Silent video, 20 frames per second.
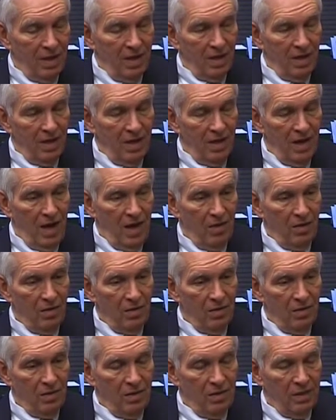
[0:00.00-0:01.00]

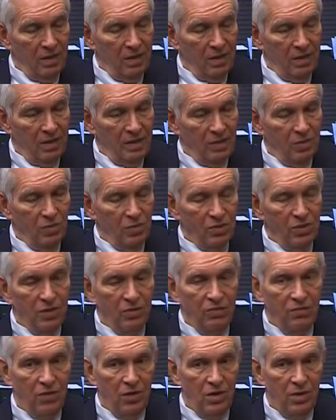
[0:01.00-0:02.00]
Harold was
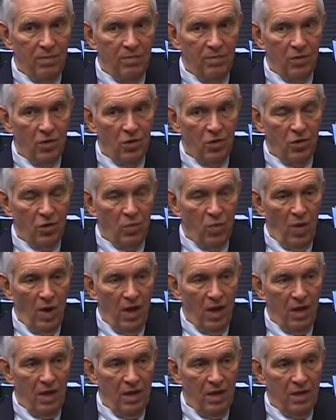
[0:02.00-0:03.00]
the firm for a good
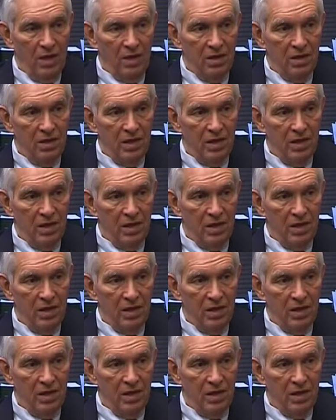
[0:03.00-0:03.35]
while here.